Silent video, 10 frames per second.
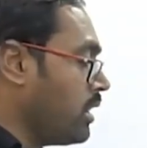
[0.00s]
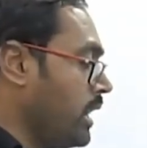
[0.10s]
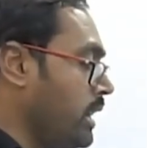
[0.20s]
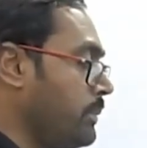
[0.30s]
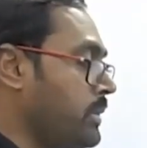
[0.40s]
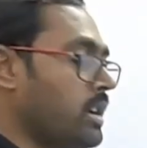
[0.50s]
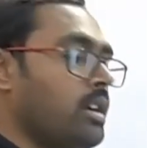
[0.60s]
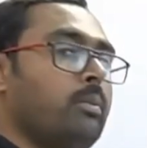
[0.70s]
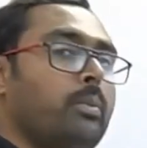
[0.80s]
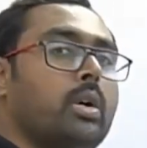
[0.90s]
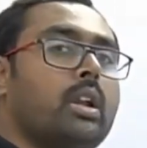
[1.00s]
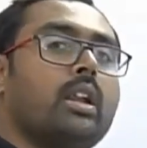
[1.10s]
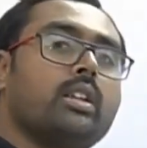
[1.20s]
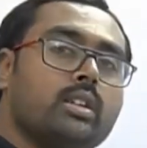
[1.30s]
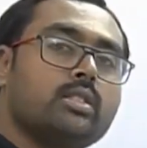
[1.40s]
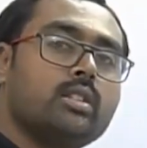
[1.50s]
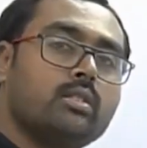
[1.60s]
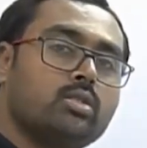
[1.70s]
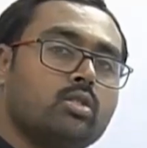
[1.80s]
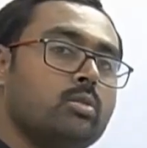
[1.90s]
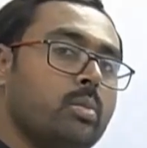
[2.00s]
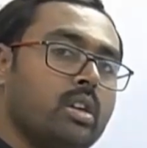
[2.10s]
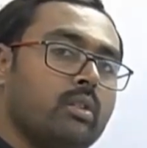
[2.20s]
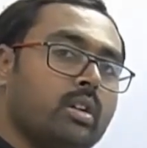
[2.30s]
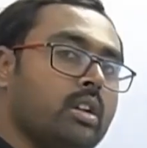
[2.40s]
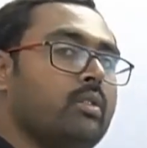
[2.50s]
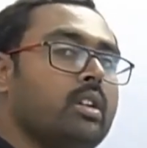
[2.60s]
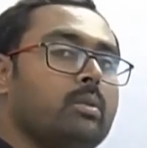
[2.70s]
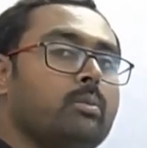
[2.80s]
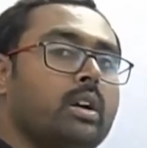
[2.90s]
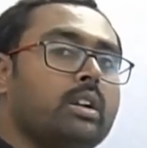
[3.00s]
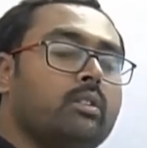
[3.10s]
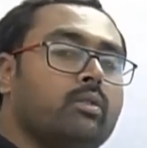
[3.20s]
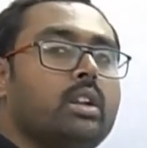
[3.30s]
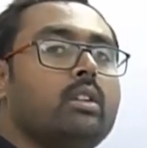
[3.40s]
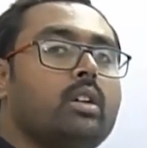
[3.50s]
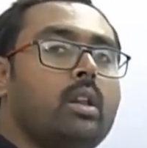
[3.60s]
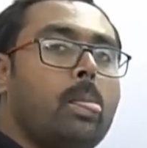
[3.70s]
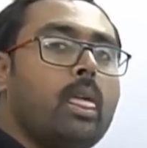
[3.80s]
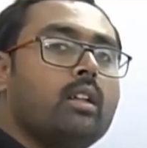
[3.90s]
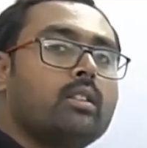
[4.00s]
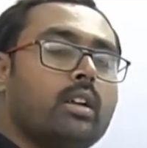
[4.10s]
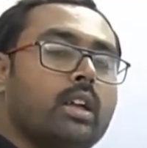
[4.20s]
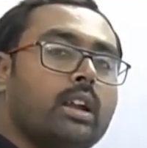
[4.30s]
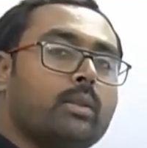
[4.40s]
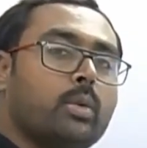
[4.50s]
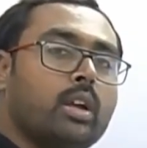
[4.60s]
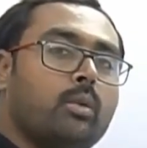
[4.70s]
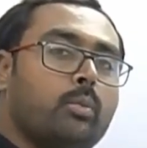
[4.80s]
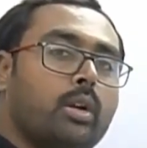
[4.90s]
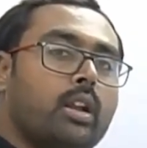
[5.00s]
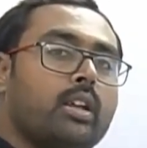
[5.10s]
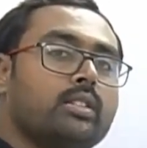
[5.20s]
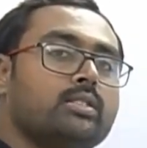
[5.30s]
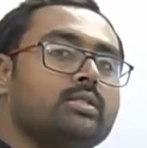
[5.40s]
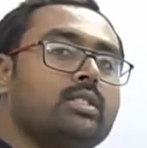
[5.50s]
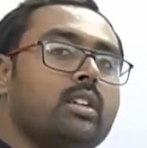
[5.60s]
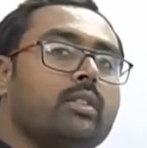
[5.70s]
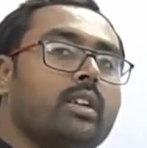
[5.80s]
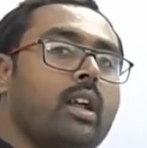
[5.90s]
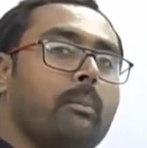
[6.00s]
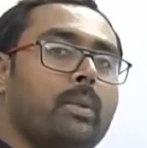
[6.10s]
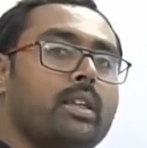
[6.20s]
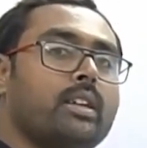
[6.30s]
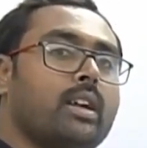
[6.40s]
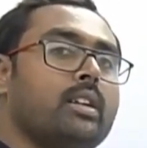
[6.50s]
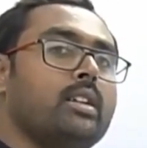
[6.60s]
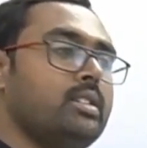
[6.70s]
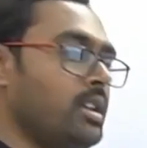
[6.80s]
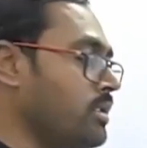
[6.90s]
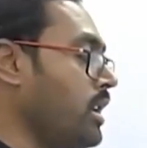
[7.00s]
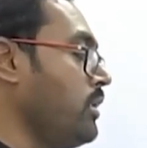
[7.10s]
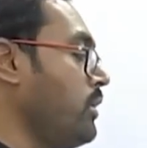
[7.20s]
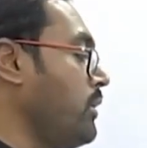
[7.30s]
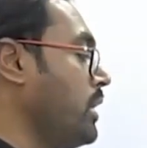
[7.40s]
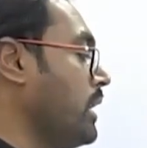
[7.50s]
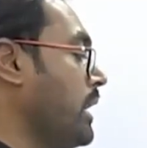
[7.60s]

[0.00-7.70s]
elliptical polarization should be a very important. Whenever the electrical polarization is there, we can apply the condition, then we will